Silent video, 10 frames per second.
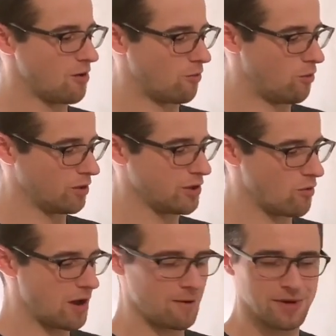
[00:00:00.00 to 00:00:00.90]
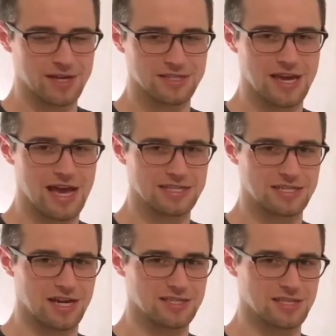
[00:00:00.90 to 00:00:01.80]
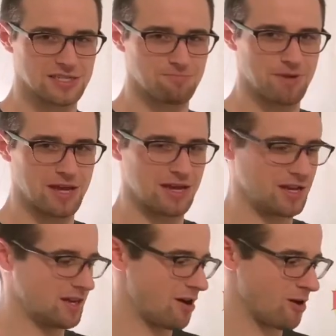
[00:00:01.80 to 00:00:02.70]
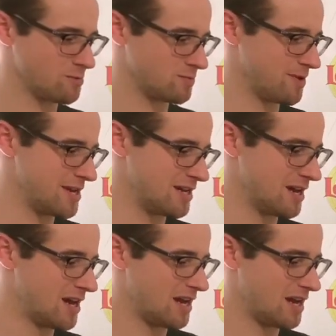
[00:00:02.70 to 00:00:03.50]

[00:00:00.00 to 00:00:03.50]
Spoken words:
really well because he has tons of spin and arm speed.